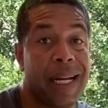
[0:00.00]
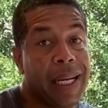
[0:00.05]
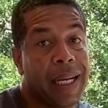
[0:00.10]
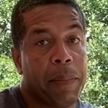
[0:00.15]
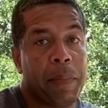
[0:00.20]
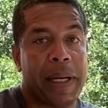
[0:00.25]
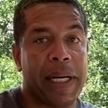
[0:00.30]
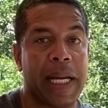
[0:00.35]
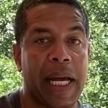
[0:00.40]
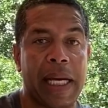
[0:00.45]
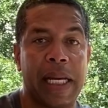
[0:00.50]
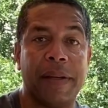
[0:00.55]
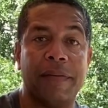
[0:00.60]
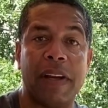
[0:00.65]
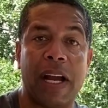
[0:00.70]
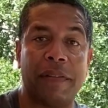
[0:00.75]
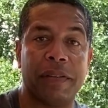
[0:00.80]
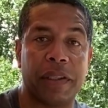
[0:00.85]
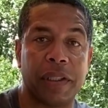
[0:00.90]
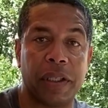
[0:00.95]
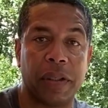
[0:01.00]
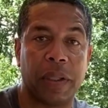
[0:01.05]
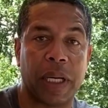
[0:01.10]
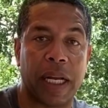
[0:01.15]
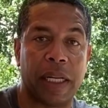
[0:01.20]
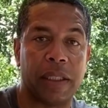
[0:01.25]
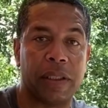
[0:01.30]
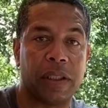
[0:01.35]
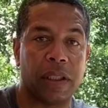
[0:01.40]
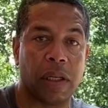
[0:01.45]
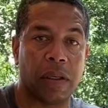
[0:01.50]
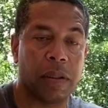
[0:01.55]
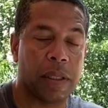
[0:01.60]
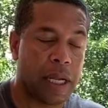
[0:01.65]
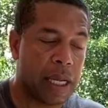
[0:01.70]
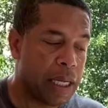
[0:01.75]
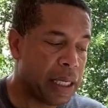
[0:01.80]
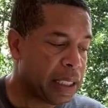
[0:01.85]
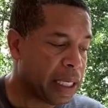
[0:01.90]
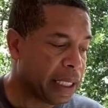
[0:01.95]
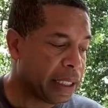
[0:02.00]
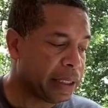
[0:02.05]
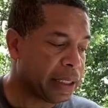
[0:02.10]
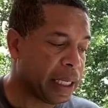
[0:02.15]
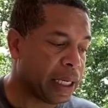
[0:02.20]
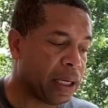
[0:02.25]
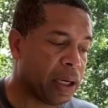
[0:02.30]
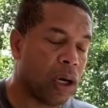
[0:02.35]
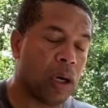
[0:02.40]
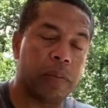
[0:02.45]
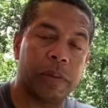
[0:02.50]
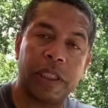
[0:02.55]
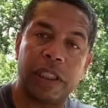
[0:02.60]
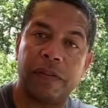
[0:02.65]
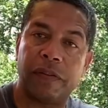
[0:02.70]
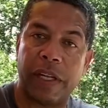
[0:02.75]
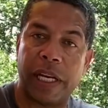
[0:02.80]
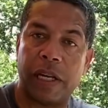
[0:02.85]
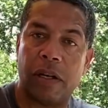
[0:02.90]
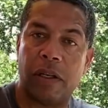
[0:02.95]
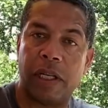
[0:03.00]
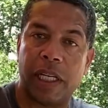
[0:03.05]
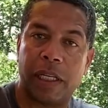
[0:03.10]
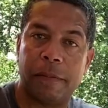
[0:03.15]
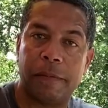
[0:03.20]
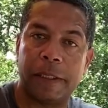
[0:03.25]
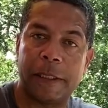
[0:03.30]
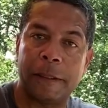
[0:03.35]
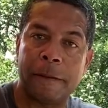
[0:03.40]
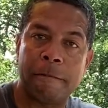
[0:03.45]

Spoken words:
I might not even have to do that. So like I said, I hope this video helped.